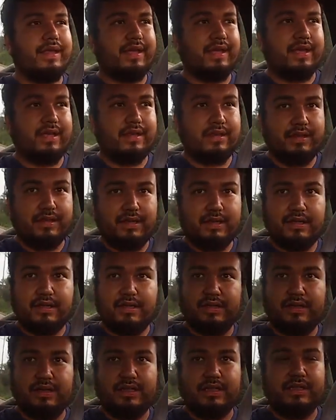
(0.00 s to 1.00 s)
And the
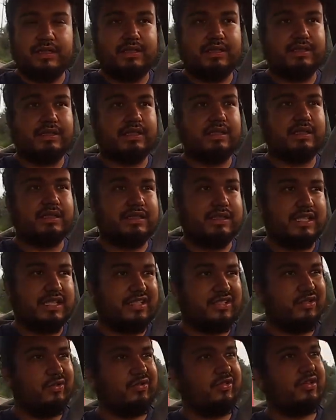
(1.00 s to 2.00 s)

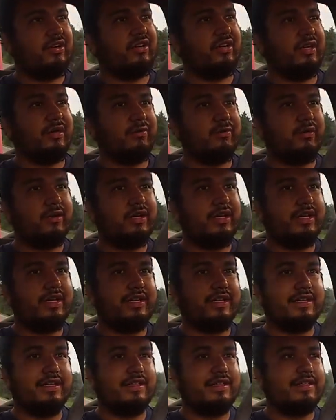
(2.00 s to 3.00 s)

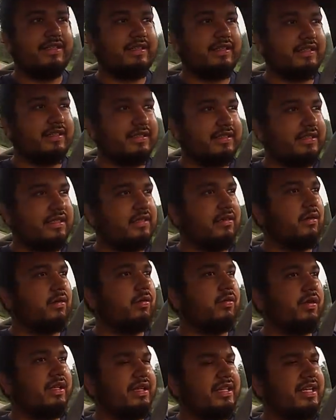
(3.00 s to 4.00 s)
T231, it's an
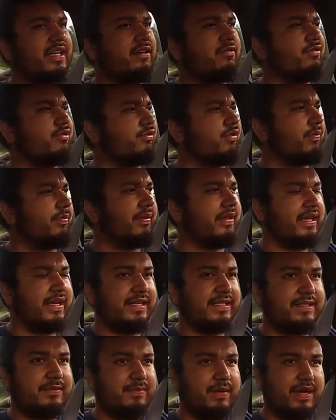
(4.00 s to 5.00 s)
old, I think it was
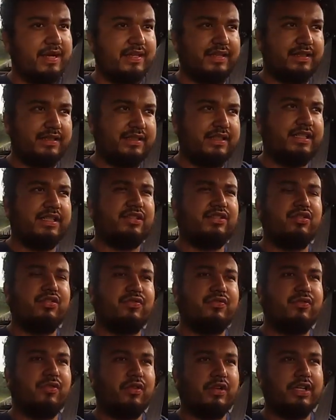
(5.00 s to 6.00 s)
replaced by the
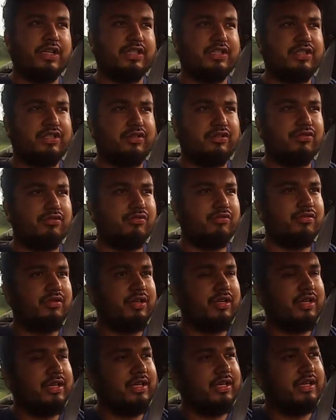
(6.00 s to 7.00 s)
T242.
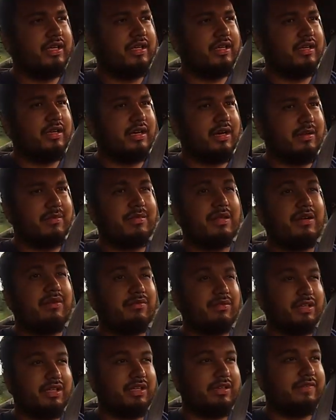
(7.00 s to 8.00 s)
I'm
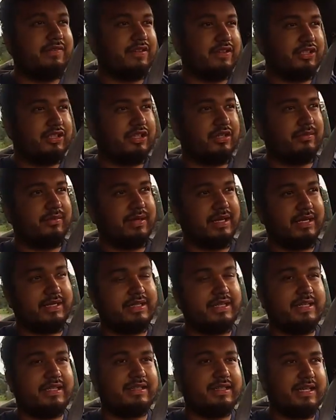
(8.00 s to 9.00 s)
not really for sure, but I
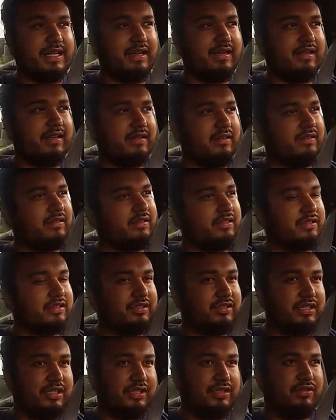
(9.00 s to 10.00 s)
think that the
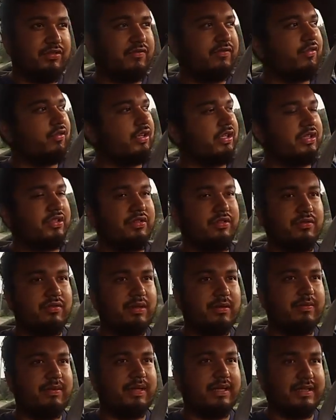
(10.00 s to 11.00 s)
T242
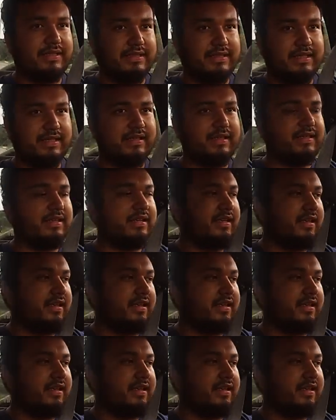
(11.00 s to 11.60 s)
replaced it.